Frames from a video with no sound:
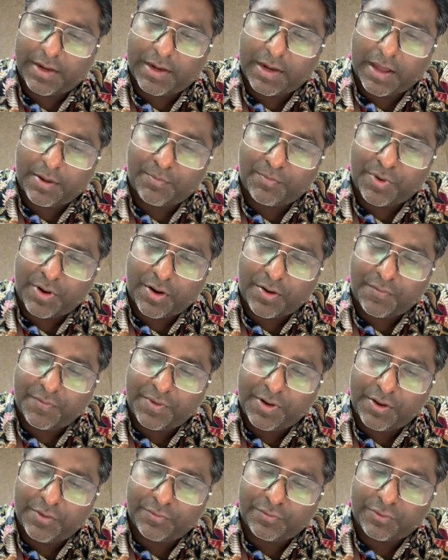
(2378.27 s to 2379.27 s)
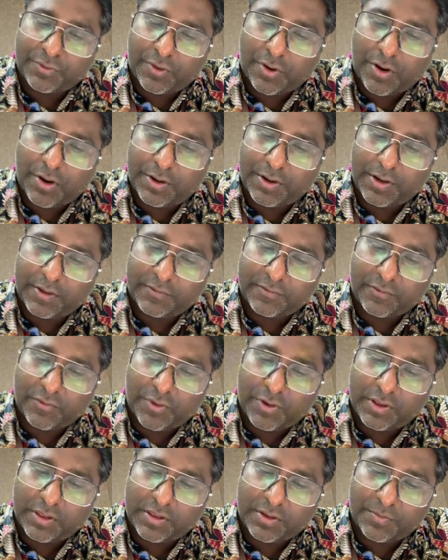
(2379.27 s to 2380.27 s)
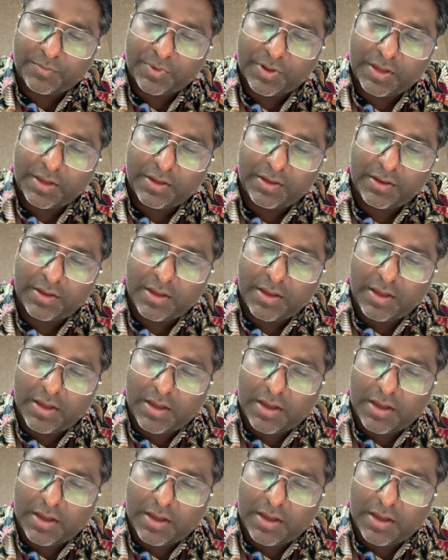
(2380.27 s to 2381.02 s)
number of neutron is going to be